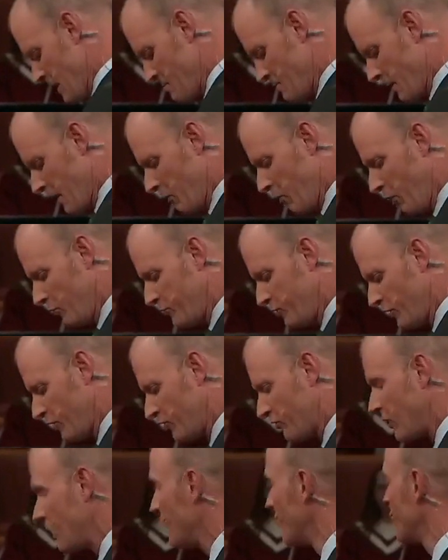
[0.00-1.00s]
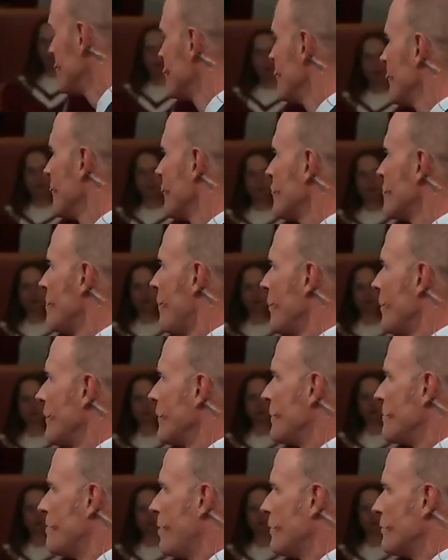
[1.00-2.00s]
but I want you to see with me this morning
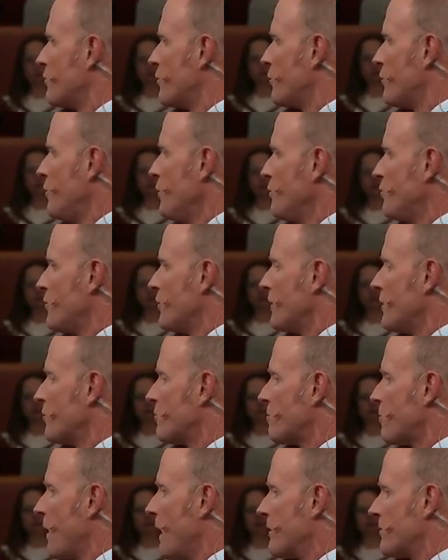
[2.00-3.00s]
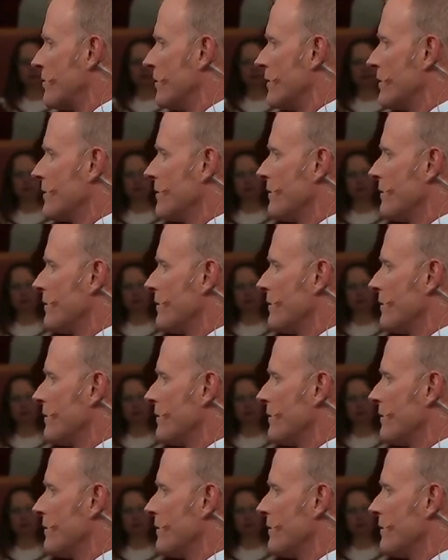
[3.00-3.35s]
that persecution is present.